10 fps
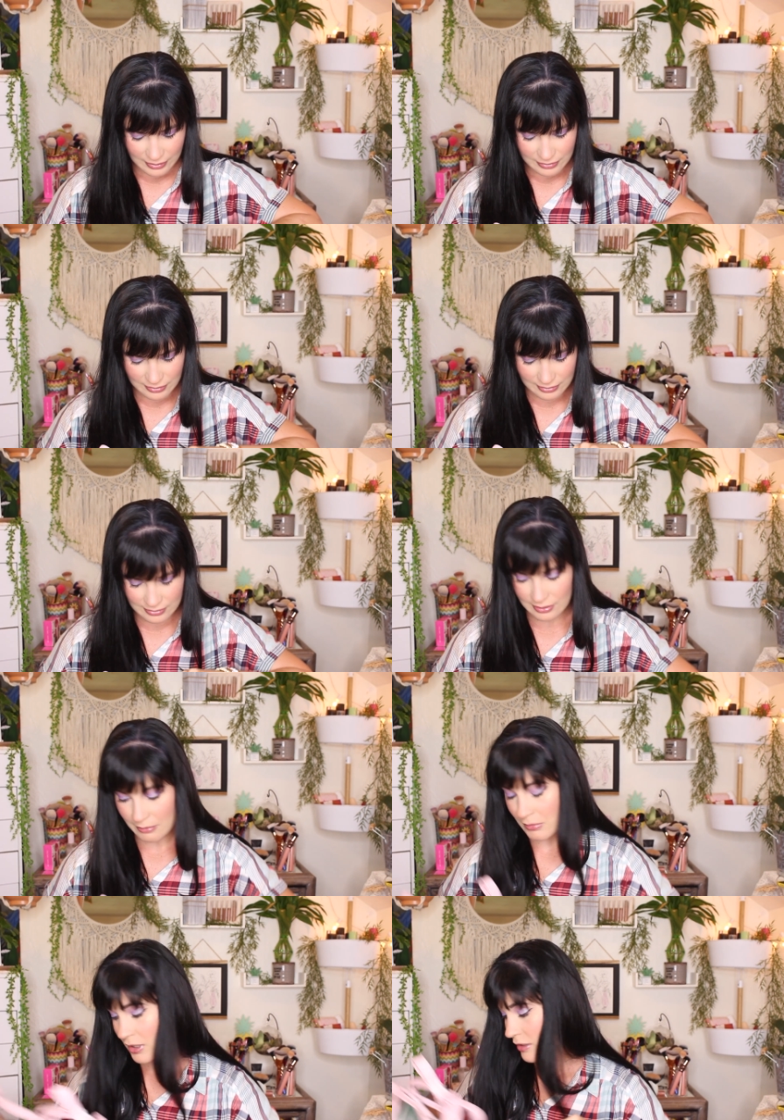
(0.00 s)

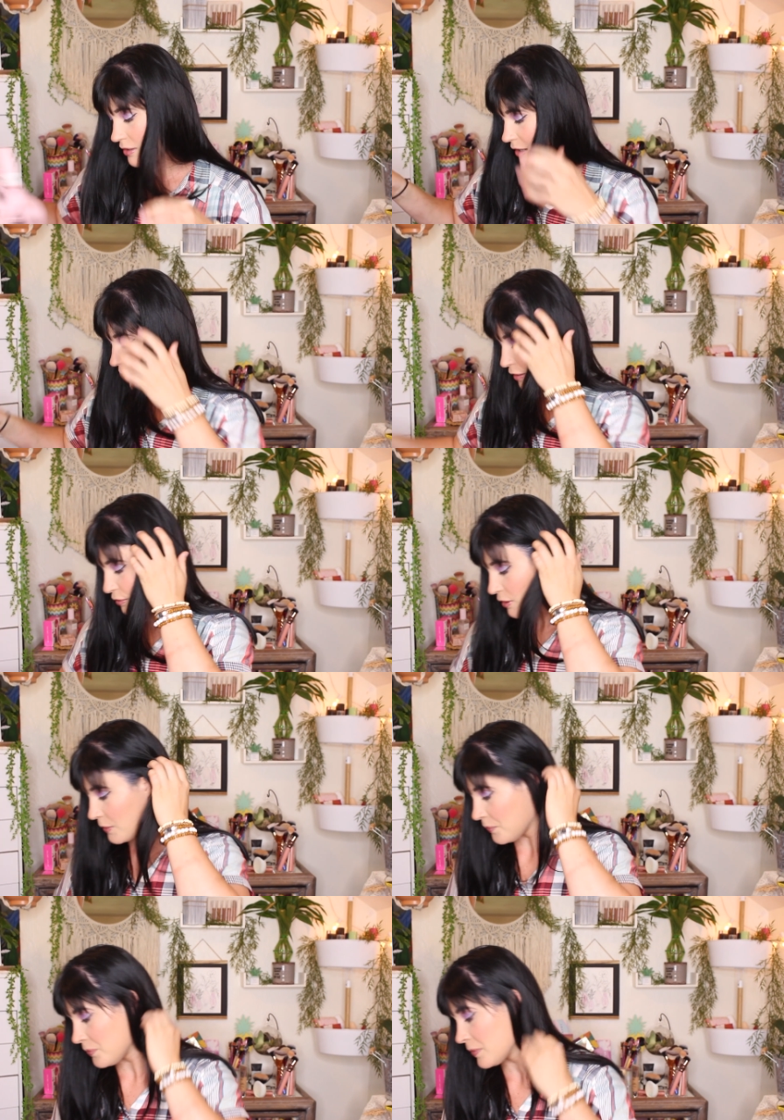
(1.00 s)
Some good stuff.
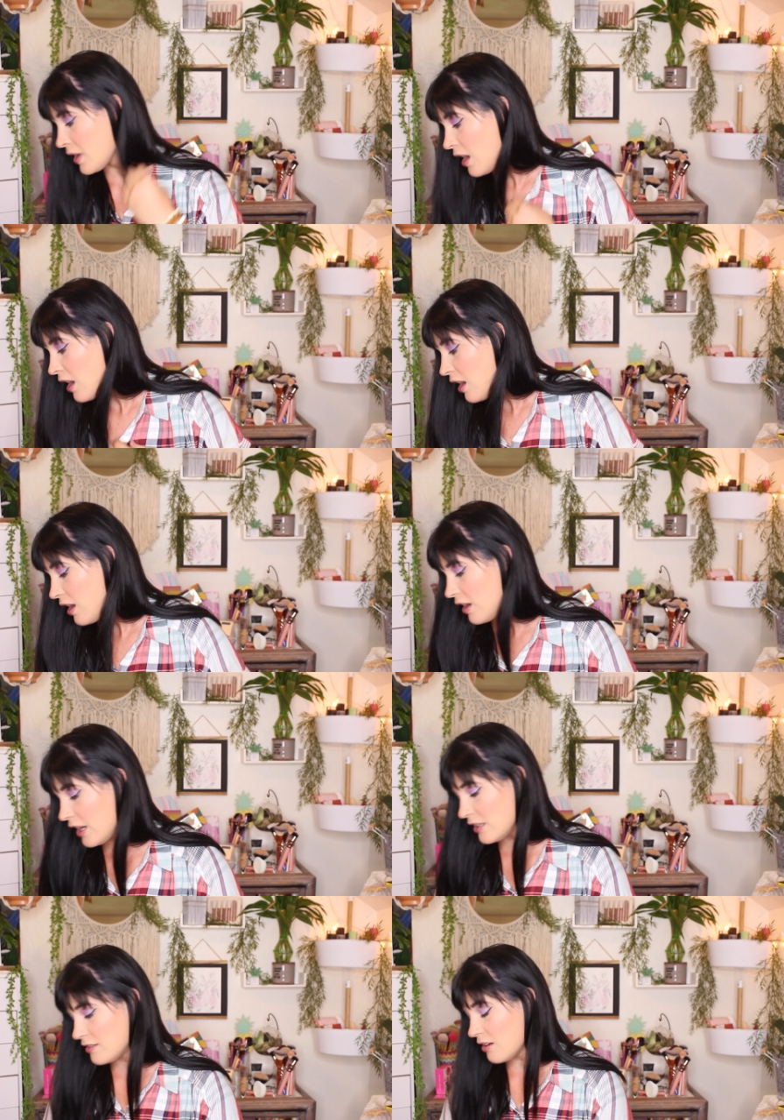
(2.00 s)

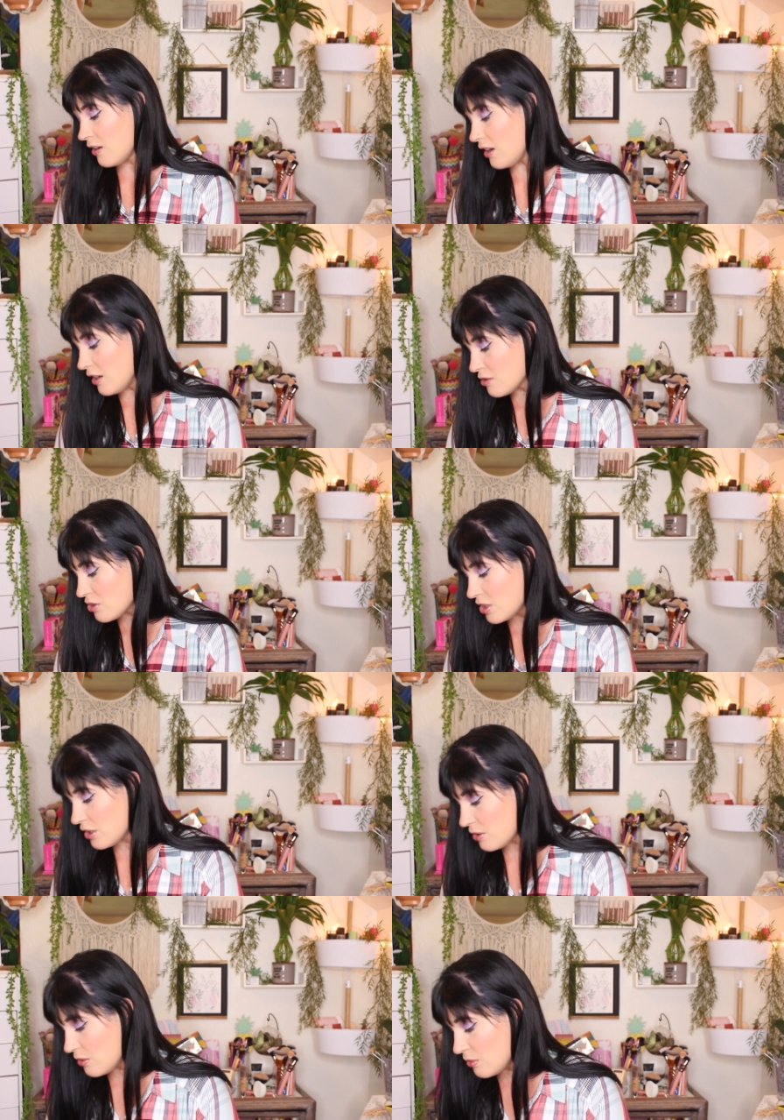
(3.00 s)
Alright, so on
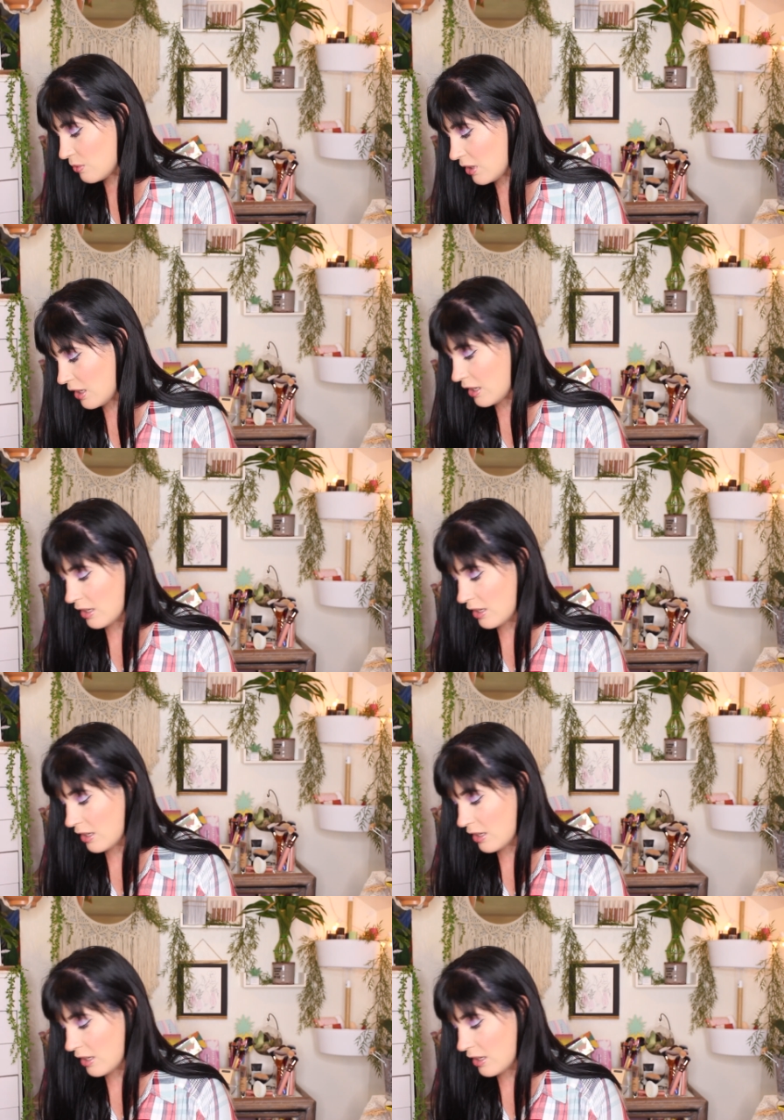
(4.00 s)
to